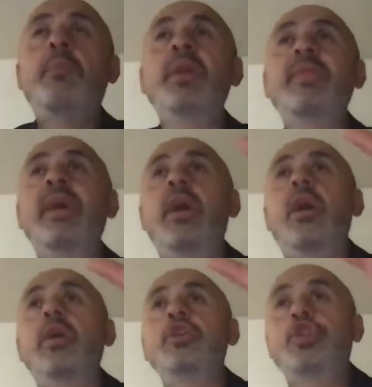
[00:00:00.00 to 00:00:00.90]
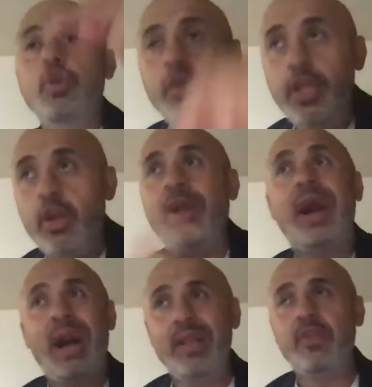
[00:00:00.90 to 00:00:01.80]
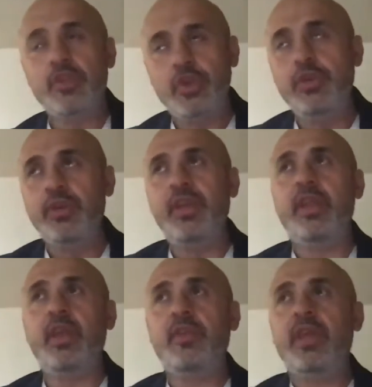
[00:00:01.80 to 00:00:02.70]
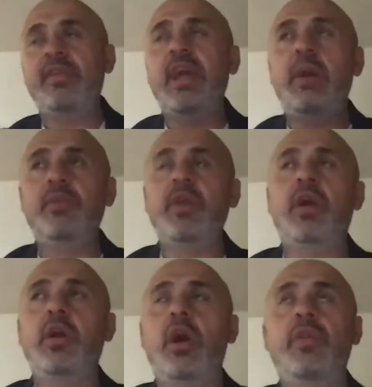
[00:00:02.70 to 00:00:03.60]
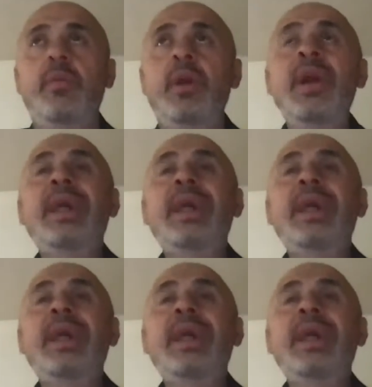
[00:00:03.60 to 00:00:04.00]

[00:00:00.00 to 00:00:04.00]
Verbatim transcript: but they are junior gods, junior deities, as Thom Stark called them,